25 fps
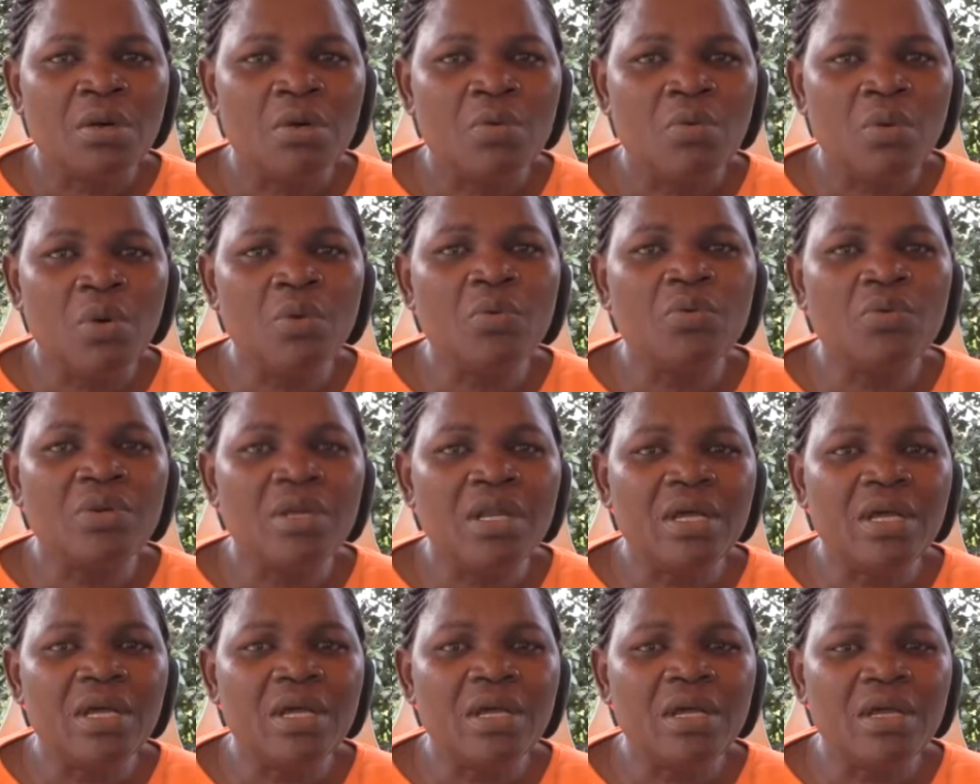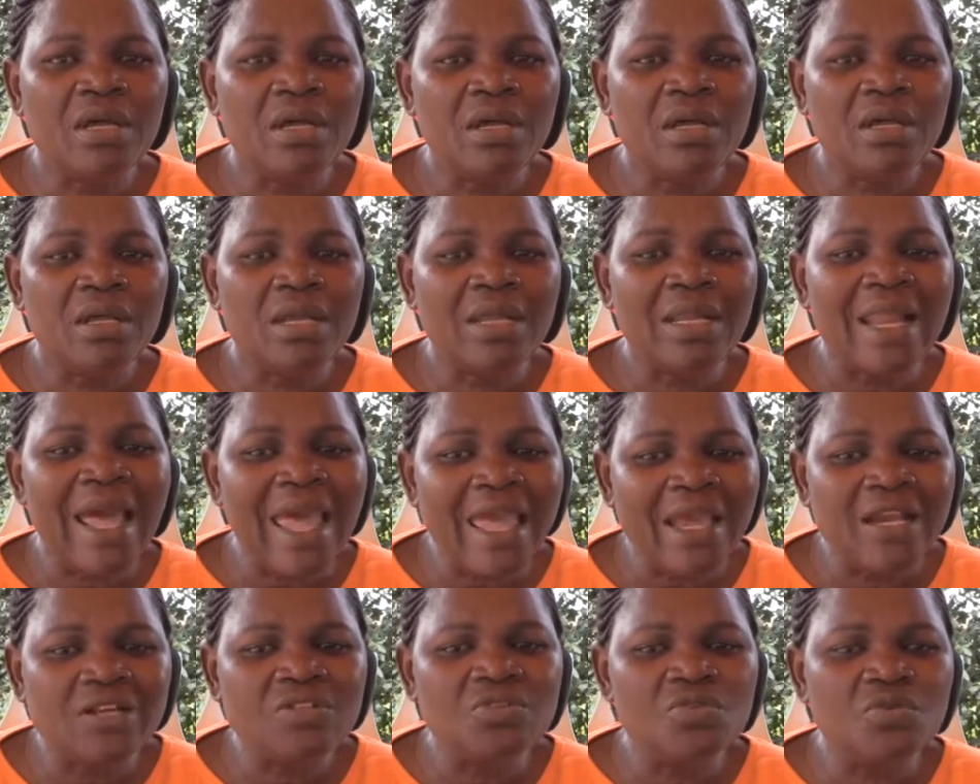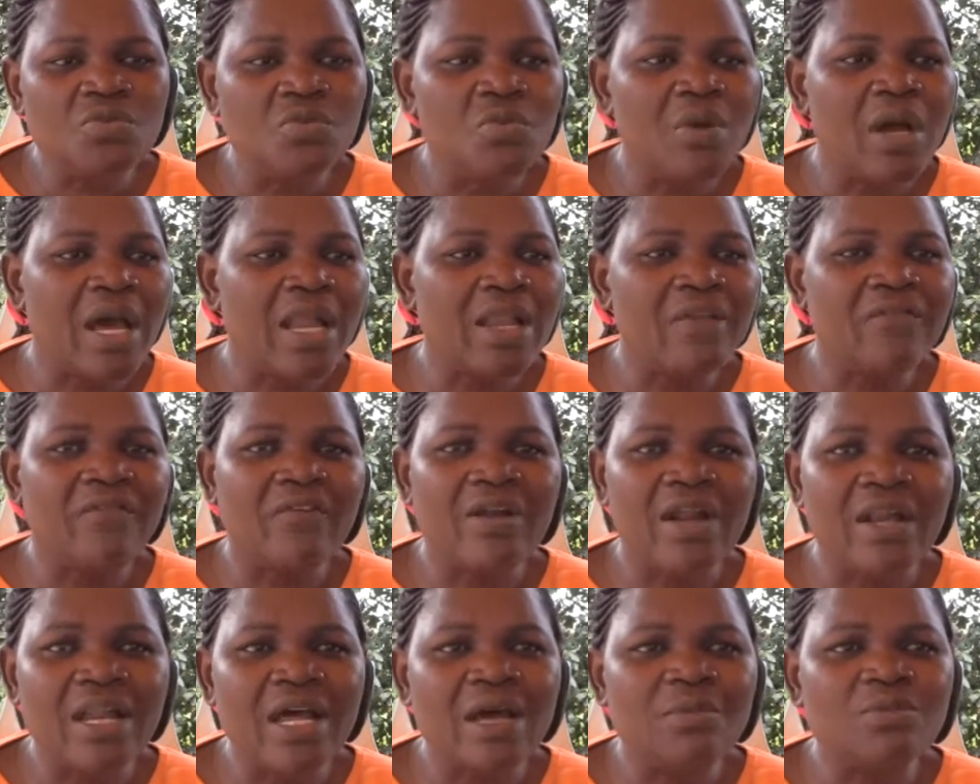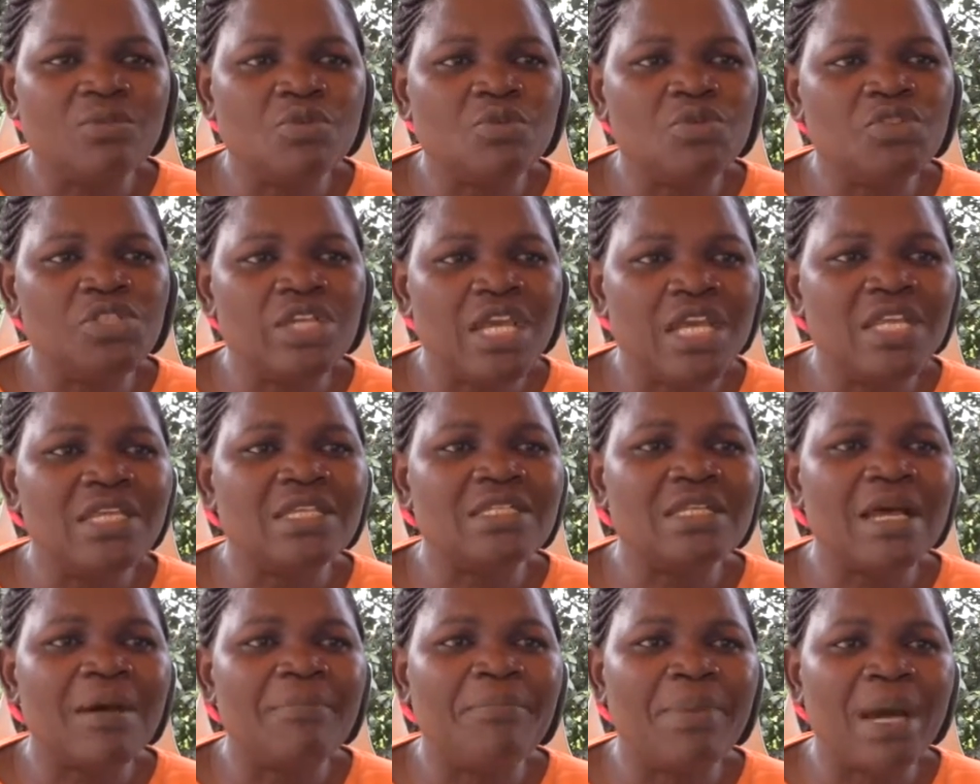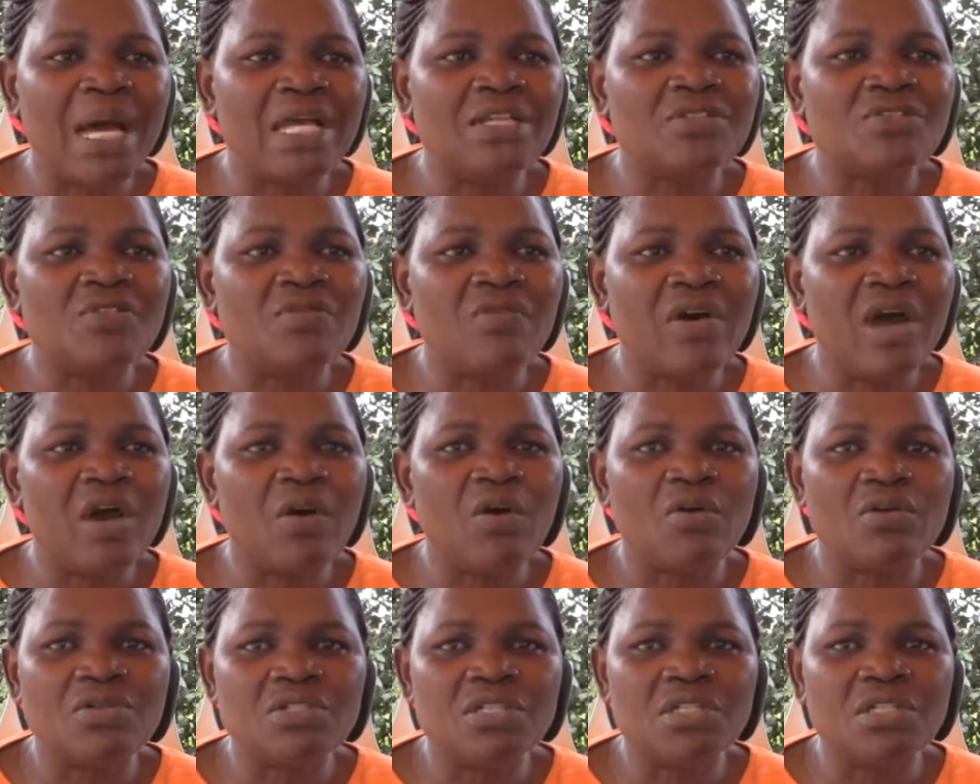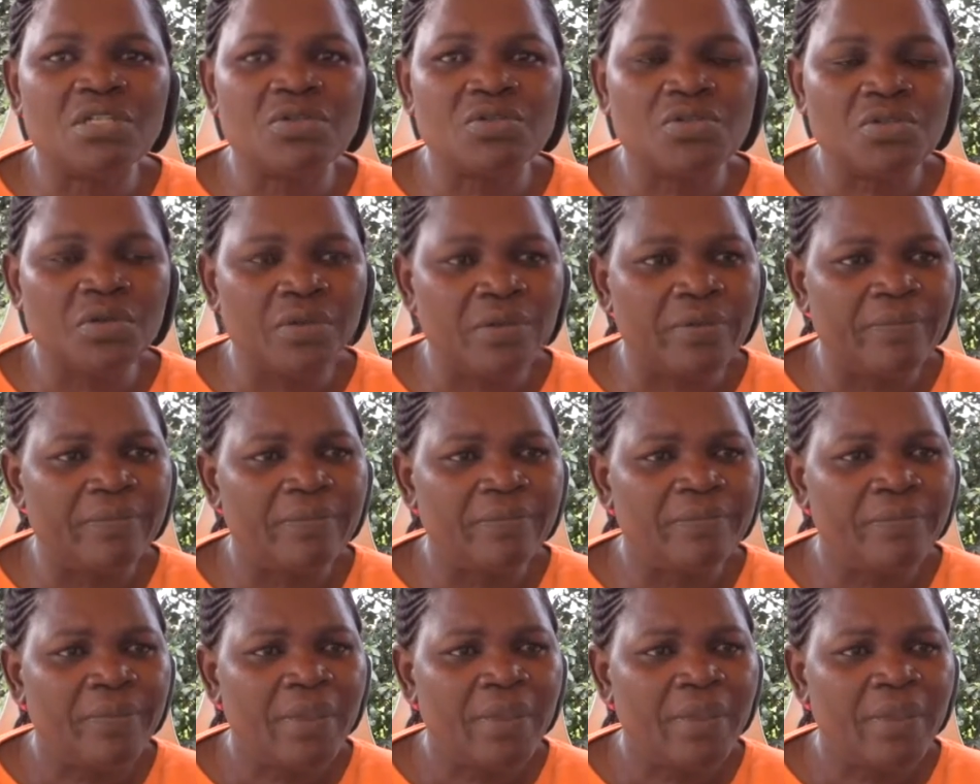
would like to do a referendum to change some parts of our constitution.